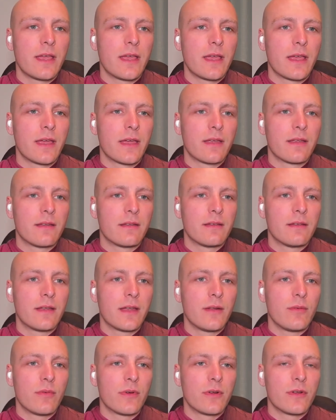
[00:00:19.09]
And
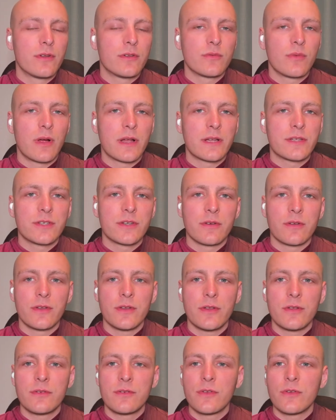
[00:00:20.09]
anyone who's watching on
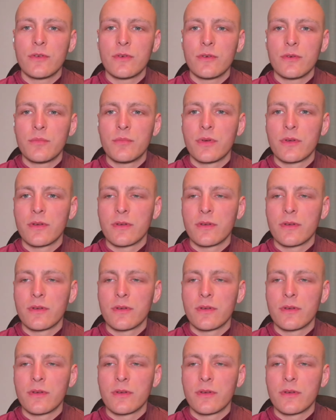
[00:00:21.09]
YouTube